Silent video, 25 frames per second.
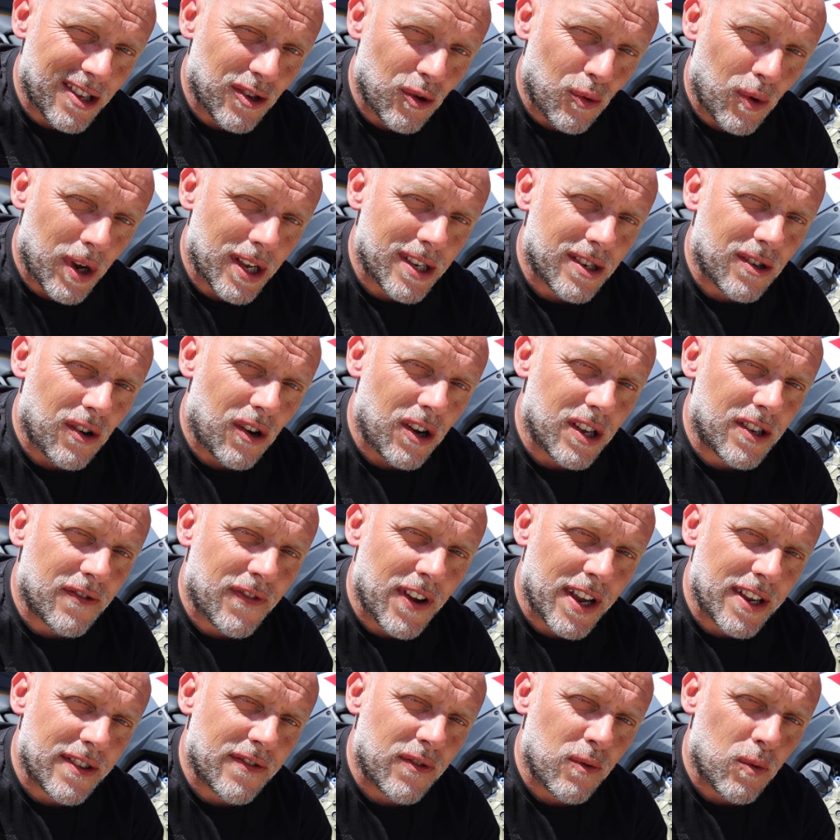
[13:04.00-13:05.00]
as always guys
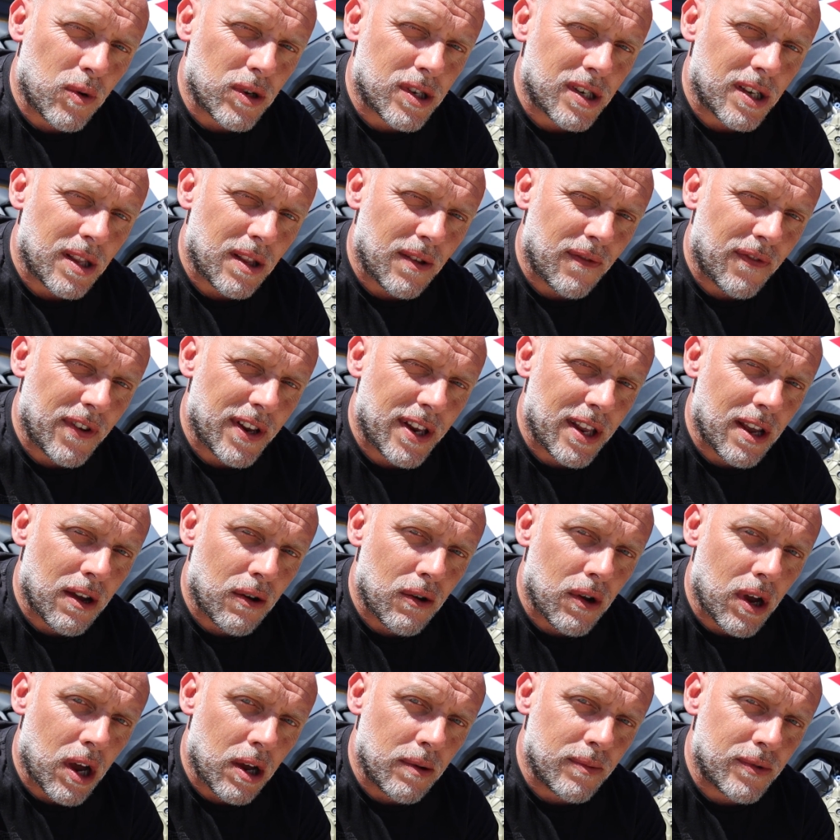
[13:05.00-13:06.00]
thanks for watching the
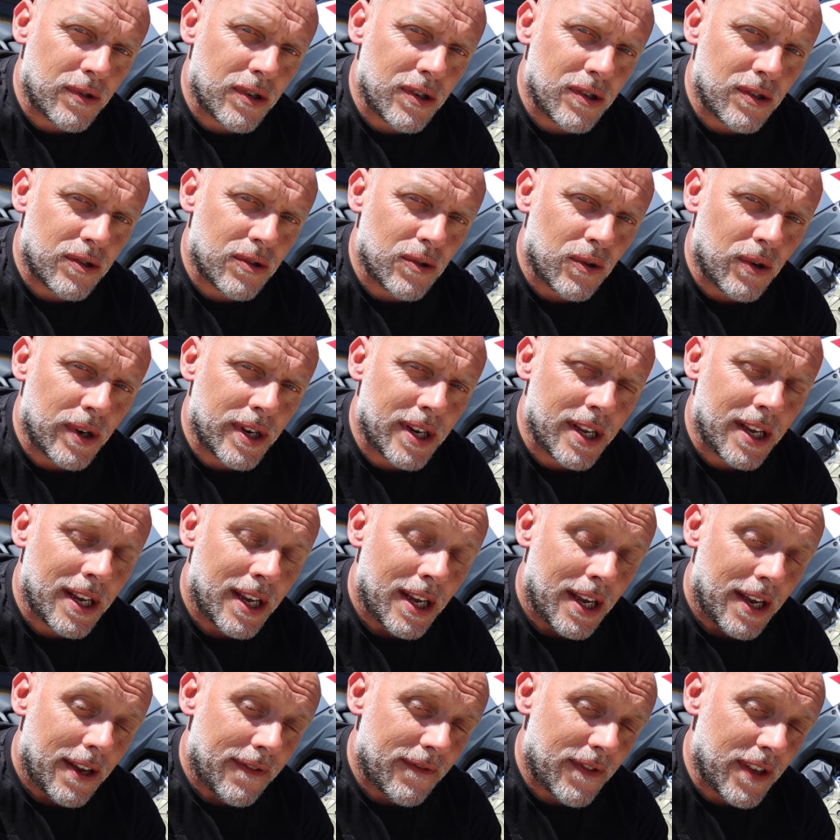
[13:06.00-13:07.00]
video hope you enjoyed it
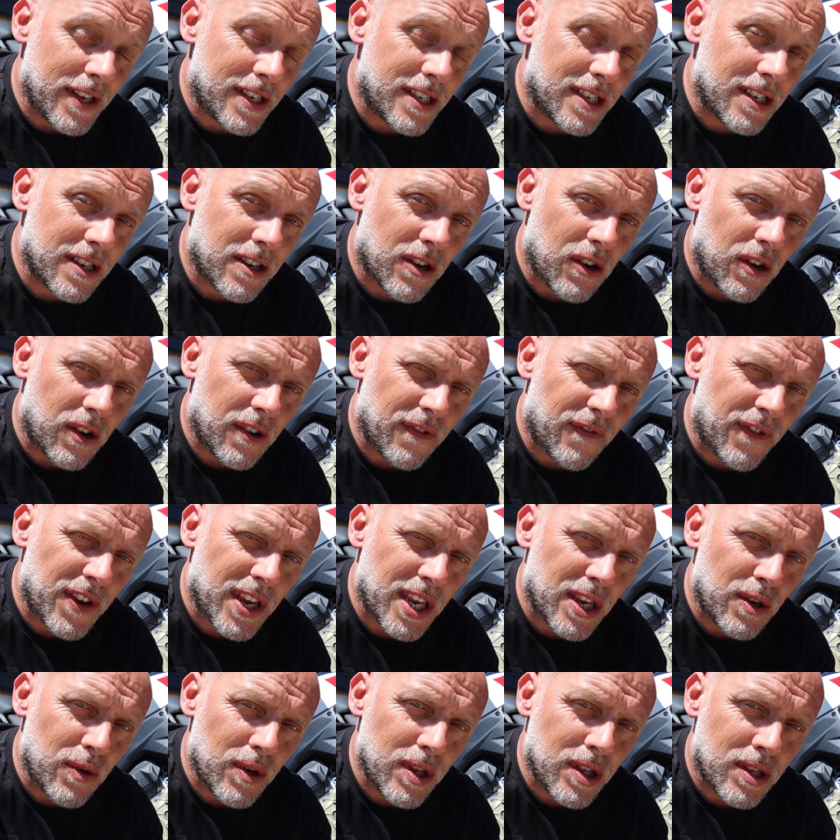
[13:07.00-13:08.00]
this is the kind of
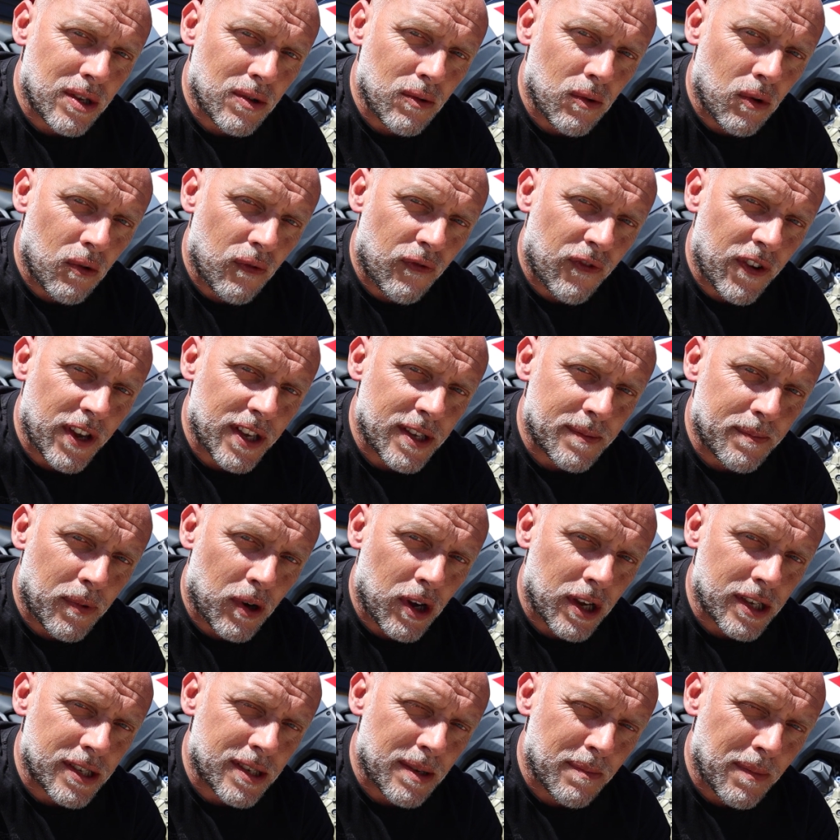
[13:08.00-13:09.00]
thing you're into all things
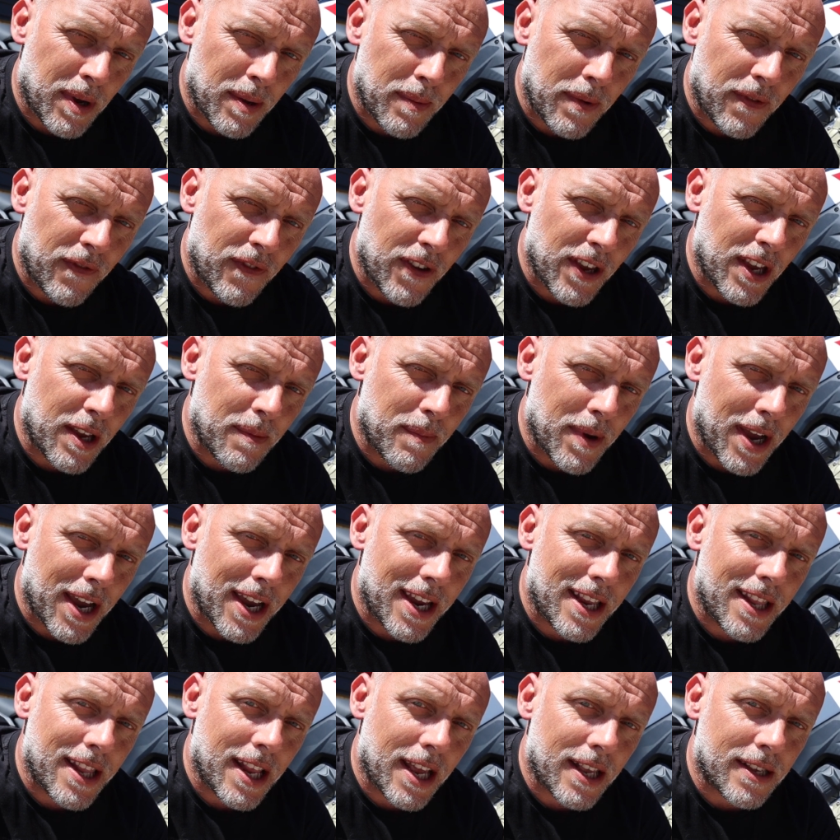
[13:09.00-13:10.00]
bikes and maybe think
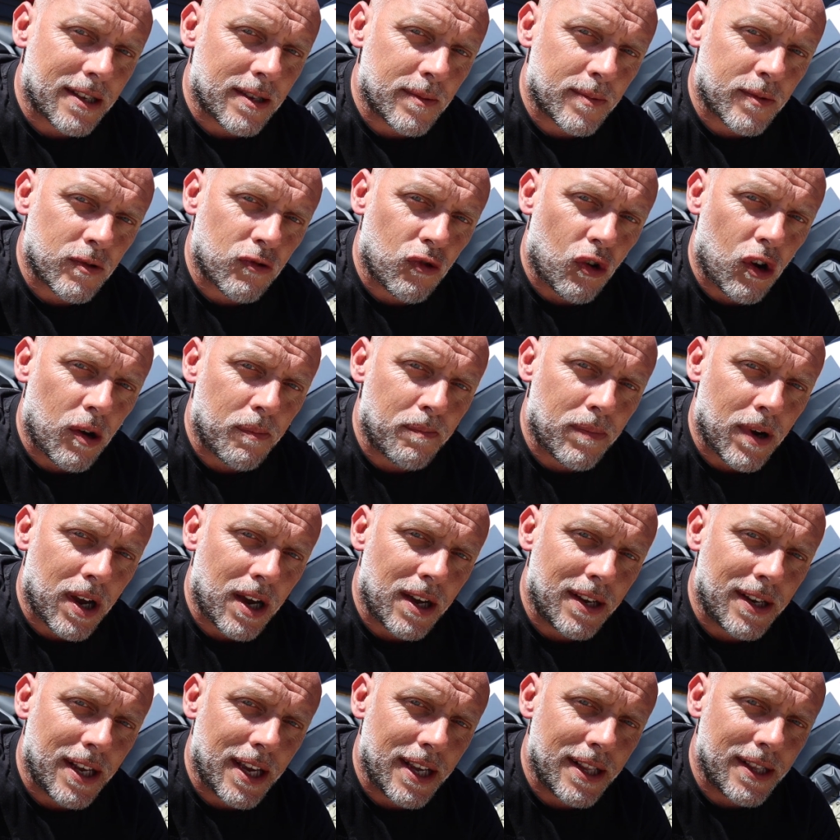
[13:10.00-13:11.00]
about hitting that subscribe
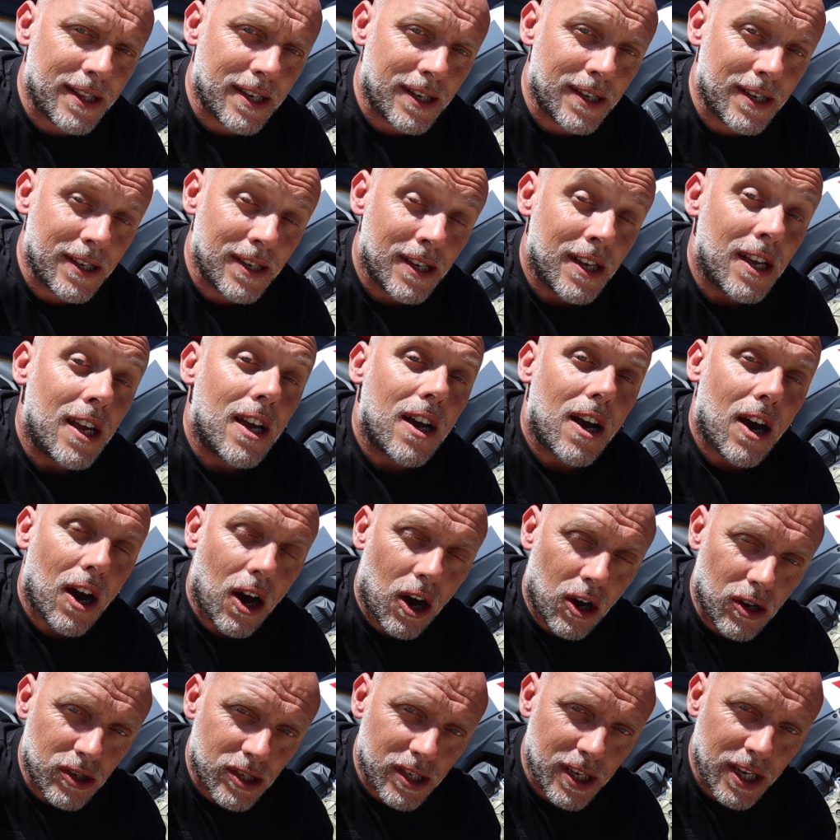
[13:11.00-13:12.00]
button and uh,
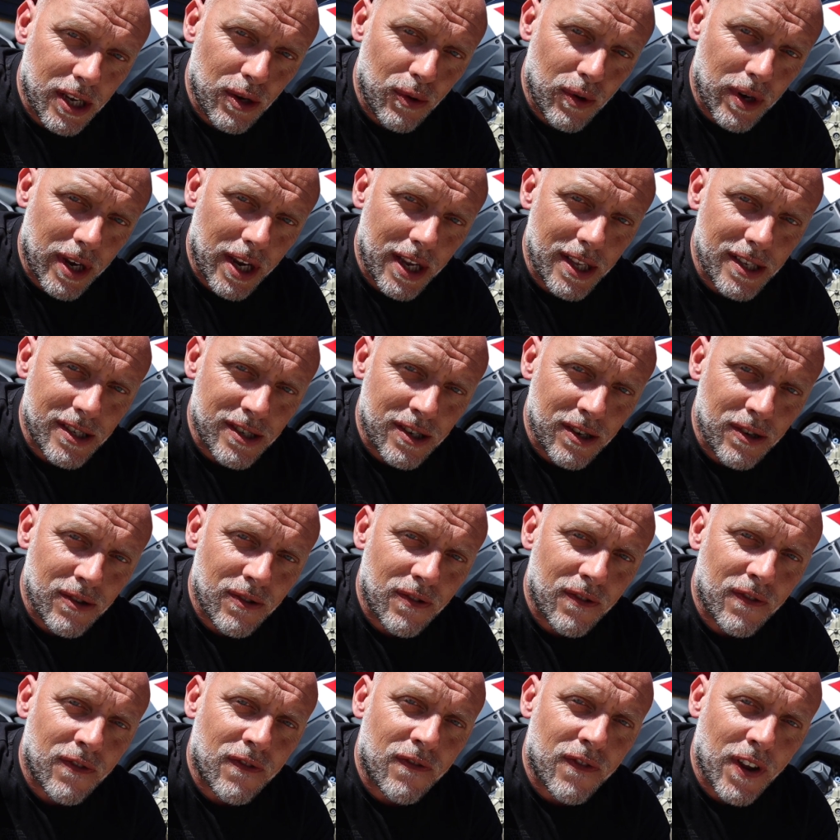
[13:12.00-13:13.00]
i'll see you again
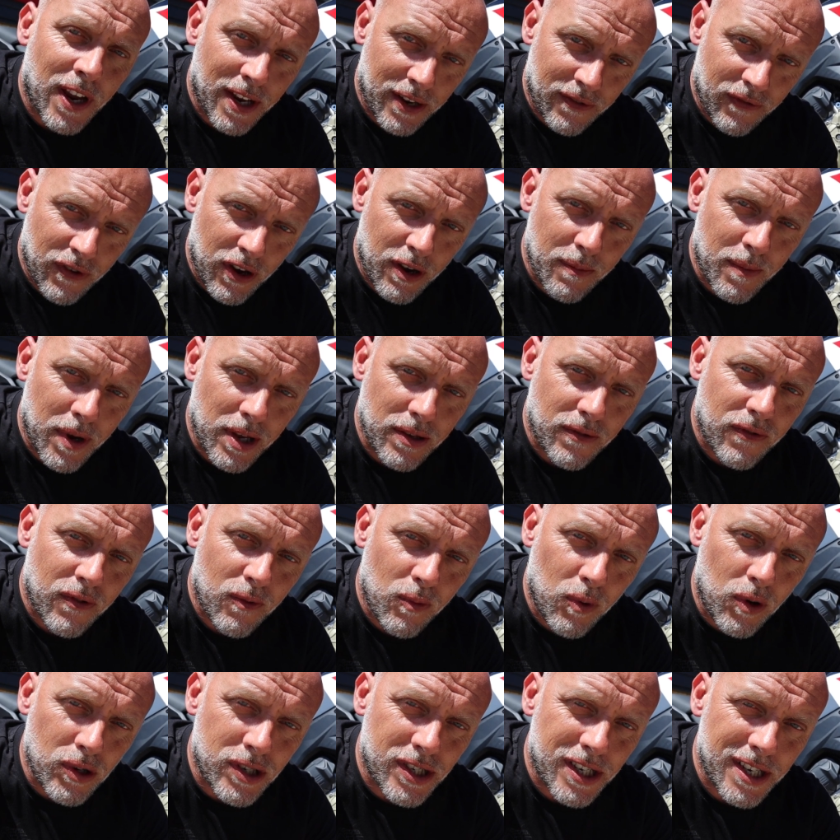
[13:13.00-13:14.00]
soon thanks very much for
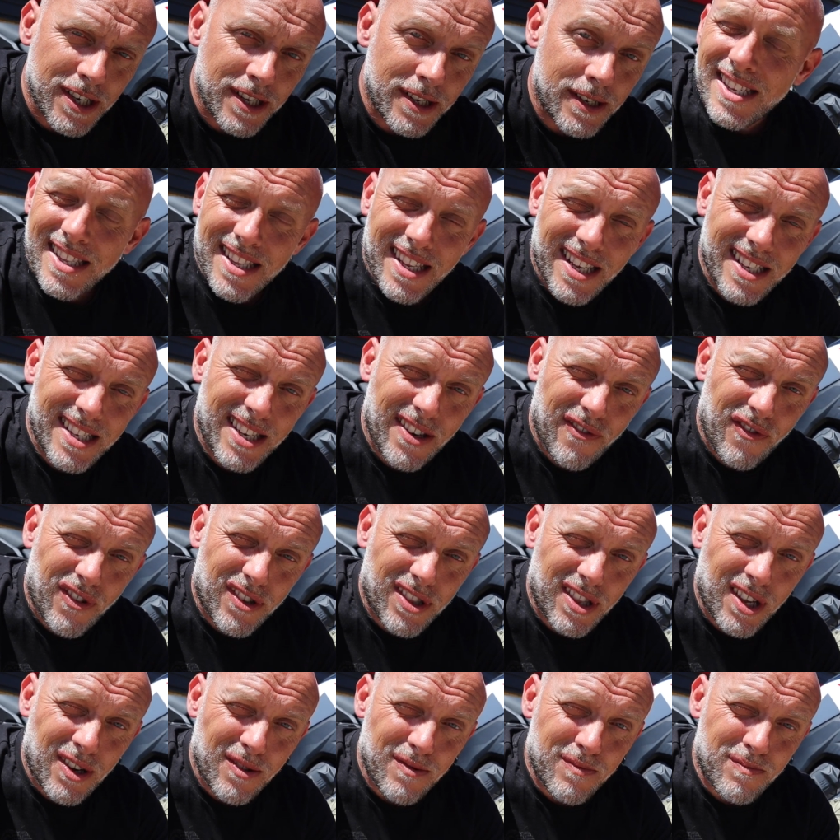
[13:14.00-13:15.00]
watching that's if i
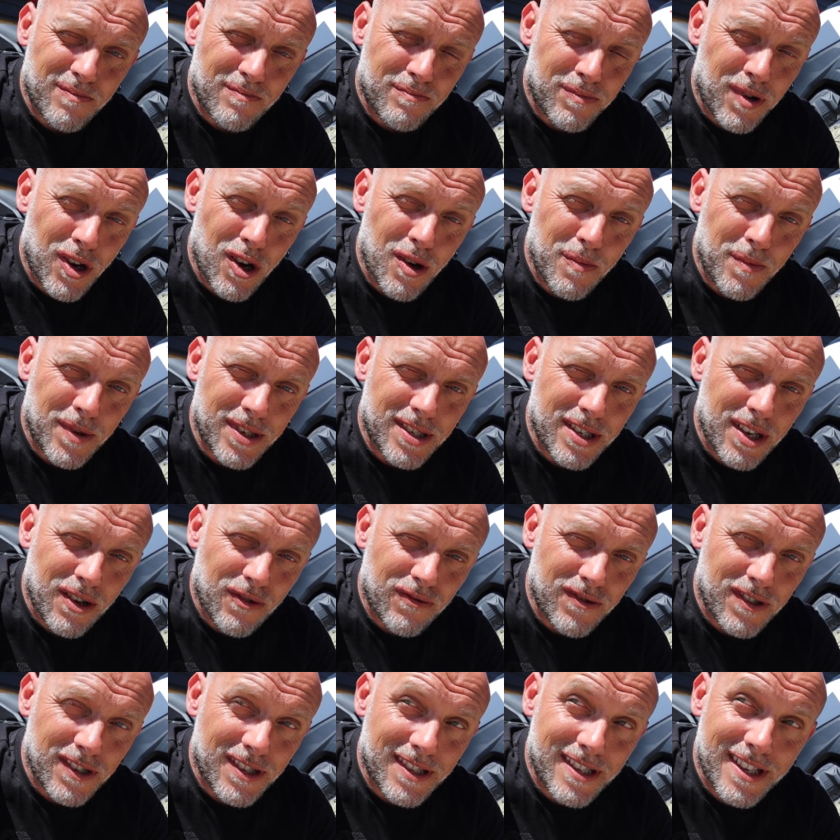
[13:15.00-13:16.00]
don't burn
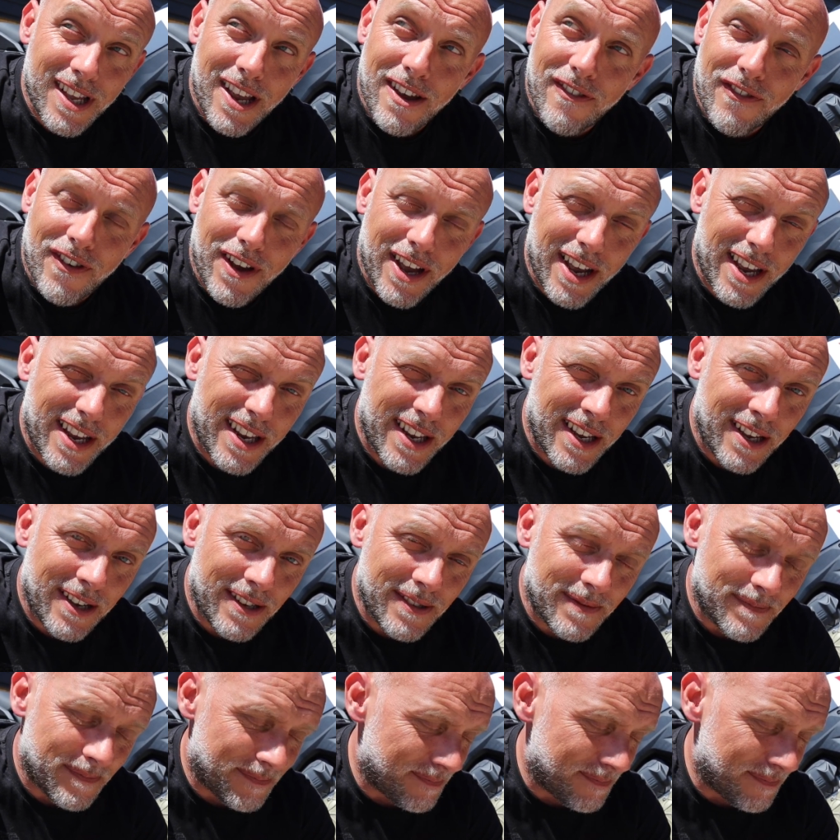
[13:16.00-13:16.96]
myself to death out here